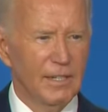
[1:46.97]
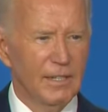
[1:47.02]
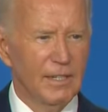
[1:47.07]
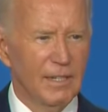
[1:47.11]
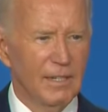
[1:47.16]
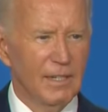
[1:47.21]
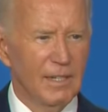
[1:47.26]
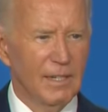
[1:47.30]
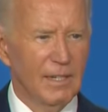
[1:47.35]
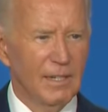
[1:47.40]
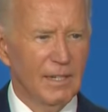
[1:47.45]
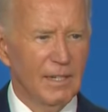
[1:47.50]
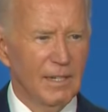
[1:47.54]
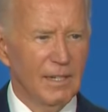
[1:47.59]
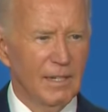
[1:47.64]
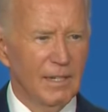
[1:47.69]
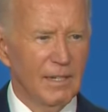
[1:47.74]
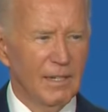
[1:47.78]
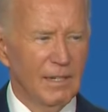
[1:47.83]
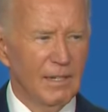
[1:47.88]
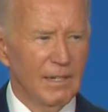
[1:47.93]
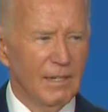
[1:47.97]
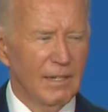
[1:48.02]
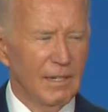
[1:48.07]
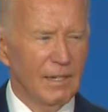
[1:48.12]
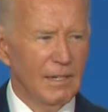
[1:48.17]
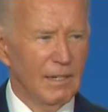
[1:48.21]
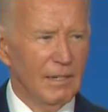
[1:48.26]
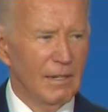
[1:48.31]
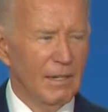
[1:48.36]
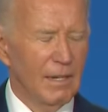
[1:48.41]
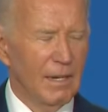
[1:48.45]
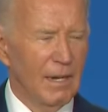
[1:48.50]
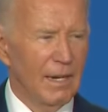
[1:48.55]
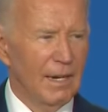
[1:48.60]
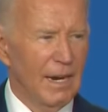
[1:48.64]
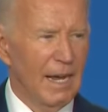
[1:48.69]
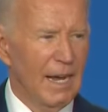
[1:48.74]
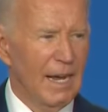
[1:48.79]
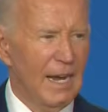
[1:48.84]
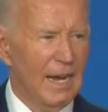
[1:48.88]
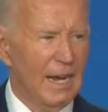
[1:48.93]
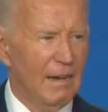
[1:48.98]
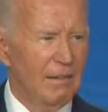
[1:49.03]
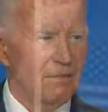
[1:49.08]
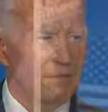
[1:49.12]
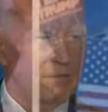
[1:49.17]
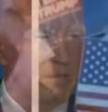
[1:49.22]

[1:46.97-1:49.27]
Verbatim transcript: He also questioned the validity of polling